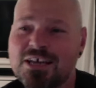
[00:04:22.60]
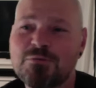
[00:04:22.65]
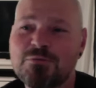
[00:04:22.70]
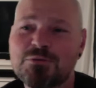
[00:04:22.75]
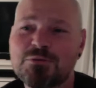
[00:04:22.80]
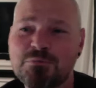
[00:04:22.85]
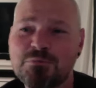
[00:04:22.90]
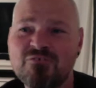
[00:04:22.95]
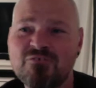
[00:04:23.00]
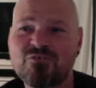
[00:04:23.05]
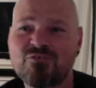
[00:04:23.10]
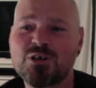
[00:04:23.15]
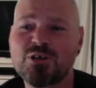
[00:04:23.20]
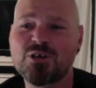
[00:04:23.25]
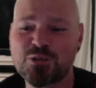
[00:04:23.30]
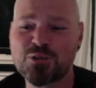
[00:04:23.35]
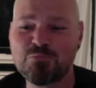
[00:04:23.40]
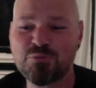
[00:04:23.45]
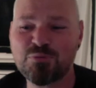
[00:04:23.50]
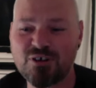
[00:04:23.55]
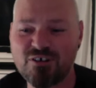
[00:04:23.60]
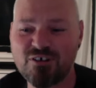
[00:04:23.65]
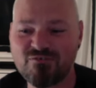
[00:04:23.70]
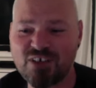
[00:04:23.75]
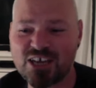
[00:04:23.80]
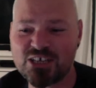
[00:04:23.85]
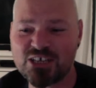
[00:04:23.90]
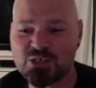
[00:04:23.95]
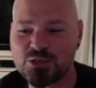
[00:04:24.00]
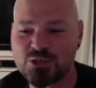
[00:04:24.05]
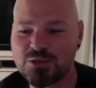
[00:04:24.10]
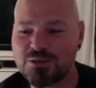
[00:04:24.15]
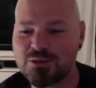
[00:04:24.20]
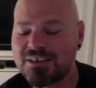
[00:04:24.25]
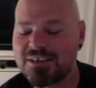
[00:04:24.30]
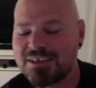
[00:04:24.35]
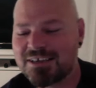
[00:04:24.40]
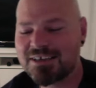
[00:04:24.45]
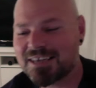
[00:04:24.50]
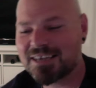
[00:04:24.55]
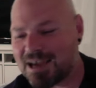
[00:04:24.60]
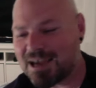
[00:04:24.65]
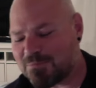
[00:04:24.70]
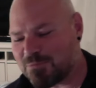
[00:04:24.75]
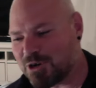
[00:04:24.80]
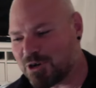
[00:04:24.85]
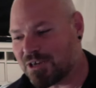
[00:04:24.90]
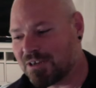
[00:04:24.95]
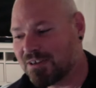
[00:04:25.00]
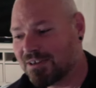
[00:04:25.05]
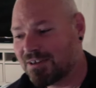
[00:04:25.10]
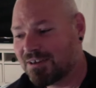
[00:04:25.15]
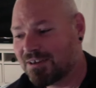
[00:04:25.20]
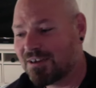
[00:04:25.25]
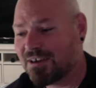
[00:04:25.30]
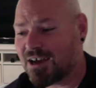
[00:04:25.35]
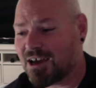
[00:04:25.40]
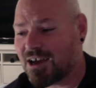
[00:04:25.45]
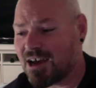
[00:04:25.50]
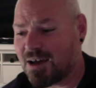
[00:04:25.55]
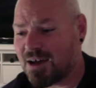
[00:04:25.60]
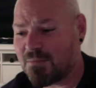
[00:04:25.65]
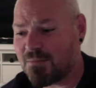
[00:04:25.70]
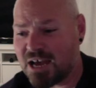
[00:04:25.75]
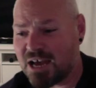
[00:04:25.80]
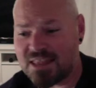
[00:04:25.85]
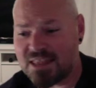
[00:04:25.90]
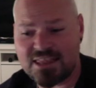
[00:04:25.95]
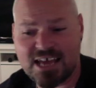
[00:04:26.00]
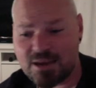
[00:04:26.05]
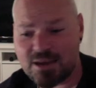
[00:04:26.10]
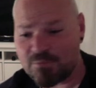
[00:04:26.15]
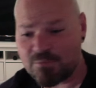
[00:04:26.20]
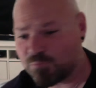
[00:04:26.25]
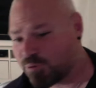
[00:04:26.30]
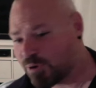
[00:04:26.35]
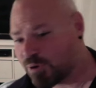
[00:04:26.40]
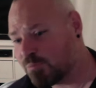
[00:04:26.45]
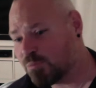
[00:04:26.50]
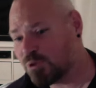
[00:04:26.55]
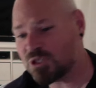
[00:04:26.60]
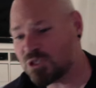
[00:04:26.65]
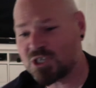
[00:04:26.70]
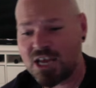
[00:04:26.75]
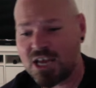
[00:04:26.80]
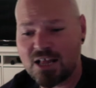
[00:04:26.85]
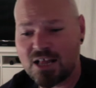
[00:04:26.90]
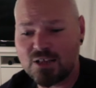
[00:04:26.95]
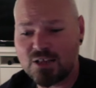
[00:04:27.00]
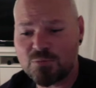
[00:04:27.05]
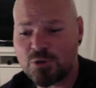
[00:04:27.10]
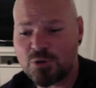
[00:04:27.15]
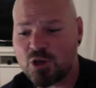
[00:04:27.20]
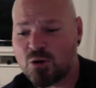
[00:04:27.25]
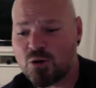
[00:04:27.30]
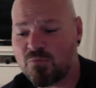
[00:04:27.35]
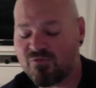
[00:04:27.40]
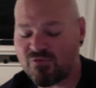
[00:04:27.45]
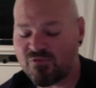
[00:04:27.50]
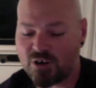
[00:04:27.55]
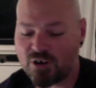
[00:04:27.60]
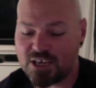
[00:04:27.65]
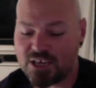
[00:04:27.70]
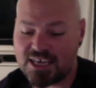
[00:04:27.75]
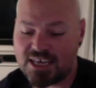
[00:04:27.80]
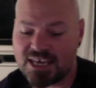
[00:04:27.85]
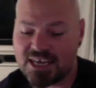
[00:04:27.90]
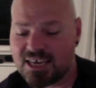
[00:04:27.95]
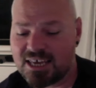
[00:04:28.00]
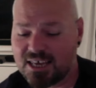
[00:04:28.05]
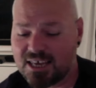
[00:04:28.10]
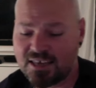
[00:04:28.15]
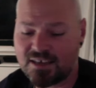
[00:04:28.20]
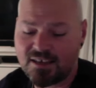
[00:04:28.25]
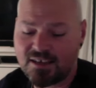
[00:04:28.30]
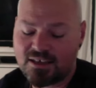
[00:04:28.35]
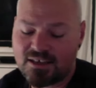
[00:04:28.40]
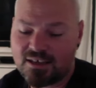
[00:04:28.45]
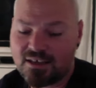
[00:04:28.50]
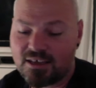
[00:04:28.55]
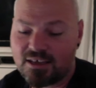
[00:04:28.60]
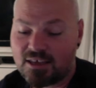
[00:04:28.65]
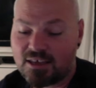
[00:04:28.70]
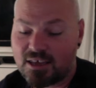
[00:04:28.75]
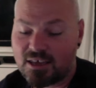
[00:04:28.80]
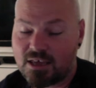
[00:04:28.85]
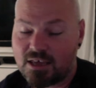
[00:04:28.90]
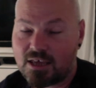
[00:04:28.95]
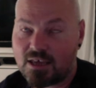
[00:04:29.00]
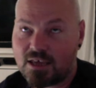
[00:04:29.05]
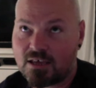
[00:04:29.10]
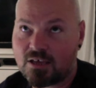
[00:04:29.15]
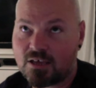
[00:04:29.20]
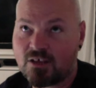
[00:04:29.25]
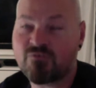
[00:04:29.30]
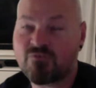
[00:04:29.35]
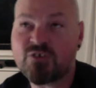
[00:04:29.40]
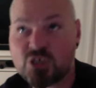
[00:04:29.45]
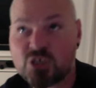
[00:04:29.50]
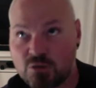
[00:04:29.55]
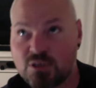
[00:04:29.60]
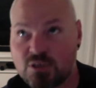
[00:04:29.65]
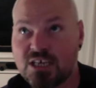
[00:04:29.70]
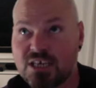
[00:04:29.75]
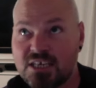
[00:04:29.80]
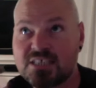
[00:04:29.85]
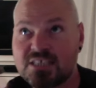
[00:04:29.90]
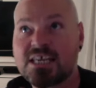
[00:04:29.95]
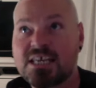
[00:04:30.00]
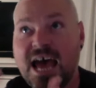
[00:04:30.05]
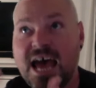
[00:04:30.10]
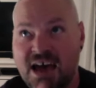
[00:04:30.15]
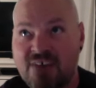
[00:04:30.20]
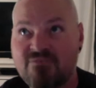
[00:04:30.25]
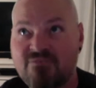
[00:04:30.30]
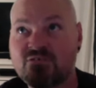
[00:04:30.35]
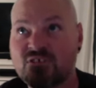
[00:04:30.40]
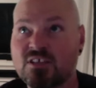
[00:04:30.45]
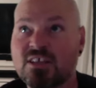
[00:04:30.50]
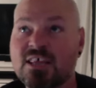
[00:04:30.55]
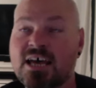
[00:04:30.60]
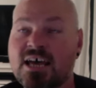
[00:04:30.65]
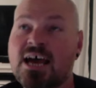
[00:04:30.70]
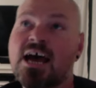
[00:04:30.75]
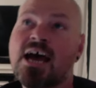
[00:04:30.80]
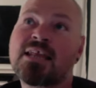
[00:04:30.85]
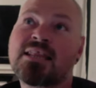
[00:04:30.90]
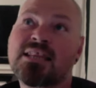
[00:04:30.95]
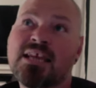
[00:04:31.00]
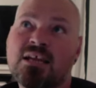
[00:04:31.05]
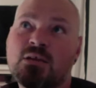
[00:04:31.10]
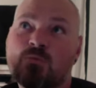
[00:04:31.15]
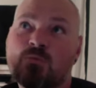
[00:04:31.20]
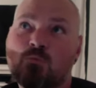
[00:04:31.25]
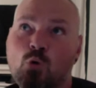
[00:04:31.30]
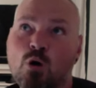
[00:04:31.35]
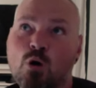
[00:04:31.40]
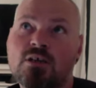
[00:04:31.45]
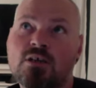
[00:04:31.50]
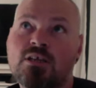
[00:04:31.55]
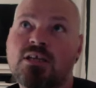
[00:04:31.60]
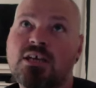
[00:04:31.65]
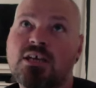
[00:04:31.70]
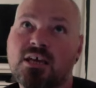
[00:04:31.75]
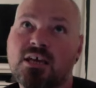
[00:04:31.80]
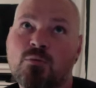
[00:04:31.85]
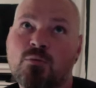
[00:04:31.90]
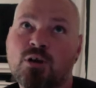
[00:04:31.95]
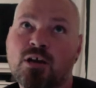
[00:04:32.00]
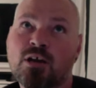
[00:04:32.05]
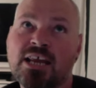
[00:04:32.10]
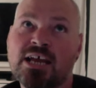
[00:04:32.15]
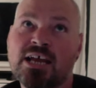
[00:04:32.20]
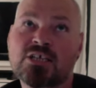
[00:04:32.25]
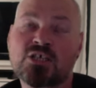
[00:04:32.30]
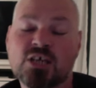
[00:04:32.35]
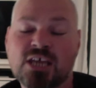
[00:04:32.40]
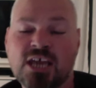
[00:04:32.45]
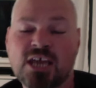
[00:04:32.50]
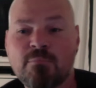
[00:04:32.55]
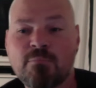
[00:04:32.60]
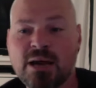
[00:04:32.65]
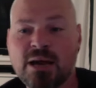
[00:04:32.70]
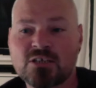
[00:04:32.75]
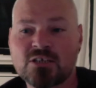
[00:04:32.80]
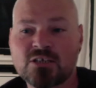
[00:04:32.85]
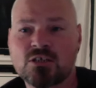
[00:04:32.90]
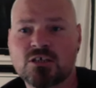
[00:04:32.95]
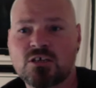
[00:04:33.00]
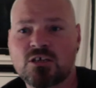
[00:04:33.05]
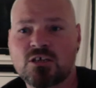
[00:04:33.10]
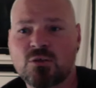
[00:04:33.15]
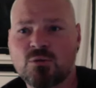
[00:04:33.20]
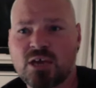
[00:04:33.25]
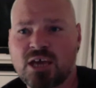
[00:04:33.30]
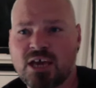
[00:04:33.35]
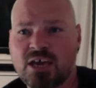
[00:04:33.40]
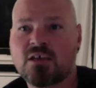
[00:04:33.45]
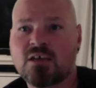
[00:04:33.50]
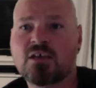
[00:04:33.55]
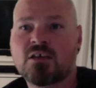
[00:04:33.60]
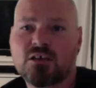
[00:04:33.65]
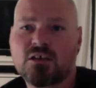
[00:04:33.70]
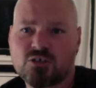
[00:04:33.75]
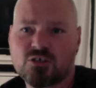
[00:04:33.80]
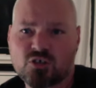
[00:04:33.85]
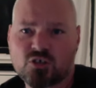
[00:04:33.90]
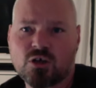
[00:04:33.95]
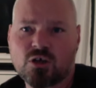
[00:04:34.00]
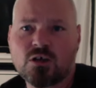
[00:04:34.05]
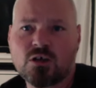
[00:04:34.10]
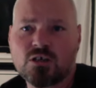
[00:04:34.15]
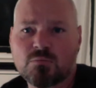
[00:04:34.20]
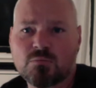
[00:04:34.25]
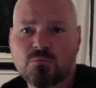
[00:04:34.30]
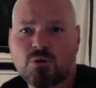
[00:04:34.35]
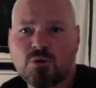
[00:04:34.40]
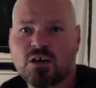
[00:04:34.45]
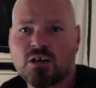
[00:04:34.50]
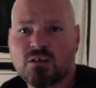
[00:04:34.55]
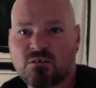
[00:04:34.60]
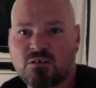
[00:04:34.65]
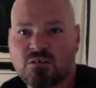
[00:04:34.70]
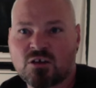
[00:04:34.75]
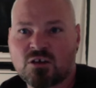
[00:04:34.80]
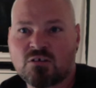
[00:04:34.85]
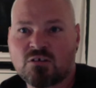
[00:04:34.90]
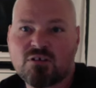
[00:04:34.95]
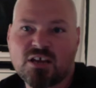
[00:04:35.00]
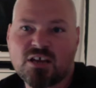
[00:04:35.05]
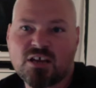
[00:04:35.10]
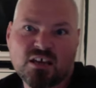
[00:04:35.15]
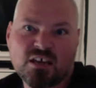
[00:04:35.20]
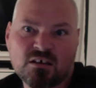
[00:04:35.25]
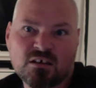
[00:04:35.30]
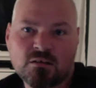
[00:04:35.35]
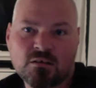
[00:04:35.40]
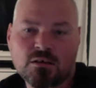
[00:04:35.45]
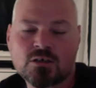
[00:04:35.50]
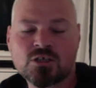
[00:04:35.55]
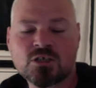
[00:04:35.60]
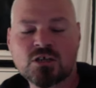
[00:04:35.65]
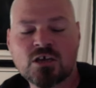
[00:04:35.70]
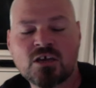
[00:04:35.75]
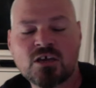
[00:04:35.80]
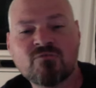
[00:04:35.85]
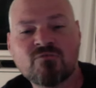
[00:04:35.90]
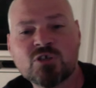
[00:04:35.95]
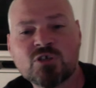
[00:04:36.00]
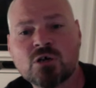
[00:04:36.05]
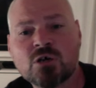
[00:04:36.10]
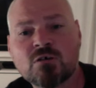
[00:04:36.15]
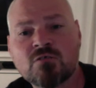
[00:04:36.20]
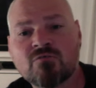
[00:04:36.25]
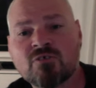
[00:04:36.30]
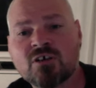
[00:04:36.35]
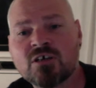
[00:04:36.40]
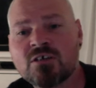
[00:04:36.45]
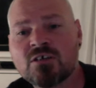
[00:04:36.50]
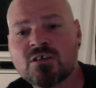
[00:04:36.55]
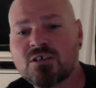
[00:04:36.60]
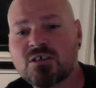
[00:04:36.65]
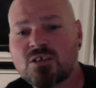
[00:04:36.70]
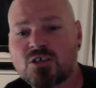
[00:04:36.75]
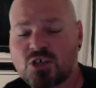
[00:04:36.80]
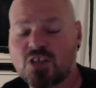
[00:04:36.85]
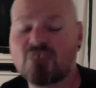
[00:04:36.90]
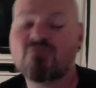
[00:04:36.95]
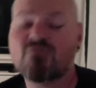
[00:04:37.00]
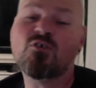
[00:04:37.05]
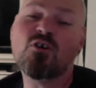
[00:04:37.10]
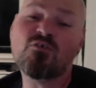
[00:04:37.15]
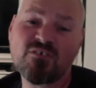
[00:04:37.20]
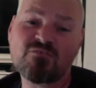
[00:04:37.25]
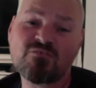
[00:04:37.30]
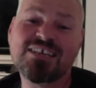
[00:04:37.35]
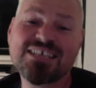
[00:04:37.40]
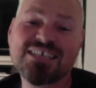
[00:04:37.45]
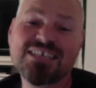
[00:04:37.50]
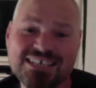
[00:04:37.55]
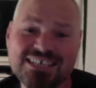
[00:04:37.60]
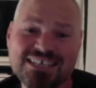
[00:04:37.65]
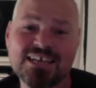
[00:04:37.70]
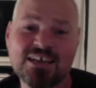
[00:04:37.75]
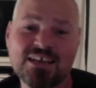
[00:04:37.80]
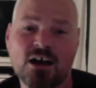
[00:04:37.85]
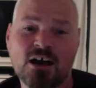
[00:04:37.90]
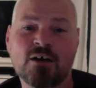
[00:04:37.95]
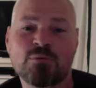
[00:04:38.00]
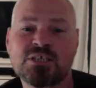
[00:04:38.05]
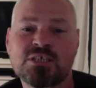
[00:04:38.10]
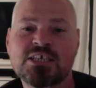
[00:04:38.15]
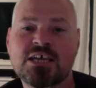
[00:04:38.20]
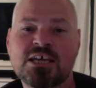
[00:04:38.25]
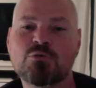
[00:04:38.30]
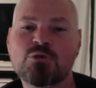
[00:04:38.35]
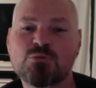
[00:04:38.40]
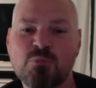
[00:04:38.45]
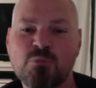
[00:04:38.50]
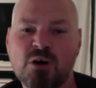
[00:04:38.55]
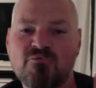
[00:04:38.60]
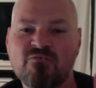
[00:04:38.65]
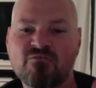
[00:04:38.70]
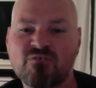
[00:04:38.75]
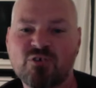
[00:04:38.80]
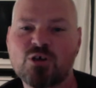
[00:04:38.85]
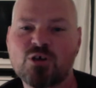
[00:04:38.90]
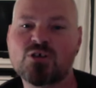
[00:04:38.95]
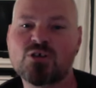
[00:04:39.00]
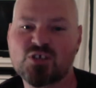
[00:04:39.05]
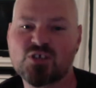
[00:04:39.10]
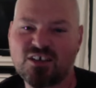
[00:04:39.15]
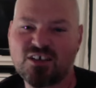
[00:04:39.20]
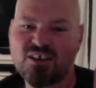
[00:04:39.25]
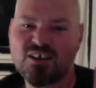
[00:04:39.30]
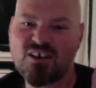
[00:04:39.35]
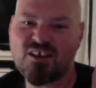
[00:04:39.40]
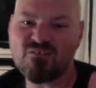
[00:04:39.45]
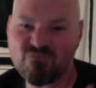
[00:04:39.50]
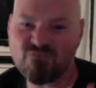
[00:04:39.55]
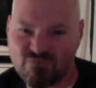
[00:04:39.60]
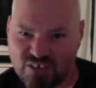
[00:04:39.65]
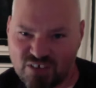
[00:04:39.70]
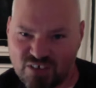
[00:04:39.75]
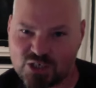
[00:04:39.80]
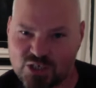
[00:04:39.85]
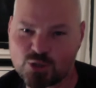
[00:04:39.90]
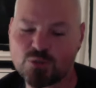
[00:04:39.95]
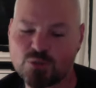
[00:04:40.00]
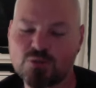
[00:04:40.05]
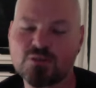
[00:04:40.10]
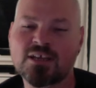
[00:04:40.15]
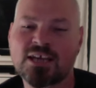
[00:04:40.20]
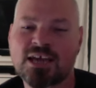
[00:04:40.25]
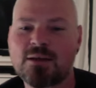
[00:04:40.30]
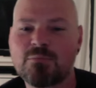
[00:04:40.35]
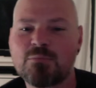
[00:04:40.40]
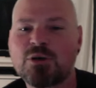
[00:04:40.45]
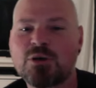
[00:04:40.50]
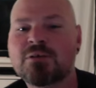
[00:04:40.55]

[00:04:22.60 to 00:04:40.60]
was my first professional camera. Um, and that pretty much held me up for a year uh, for two years after that, and then one year when I'd actually came back to the UK and started my career as a photographer. So the 450D, I would say, was my first official camera.